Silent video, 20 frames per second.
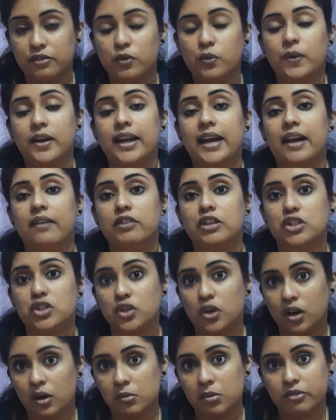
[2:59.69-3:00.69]
you want to have a
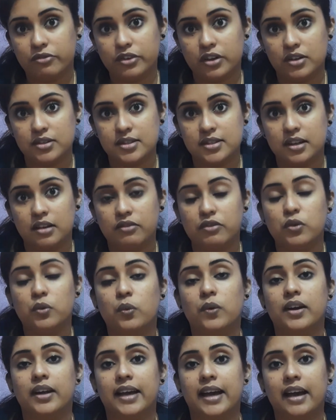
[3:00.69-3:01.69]
job of yourself,
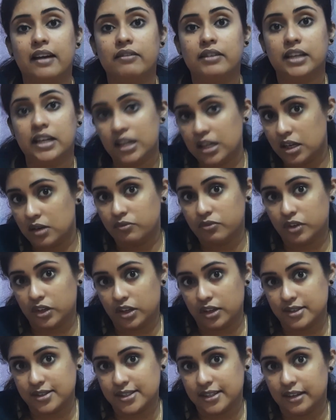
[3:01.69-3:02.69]
want to have an income for
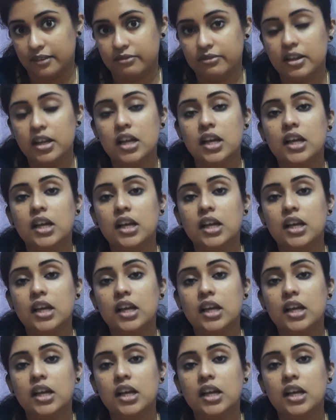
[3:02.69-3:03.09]
yourself,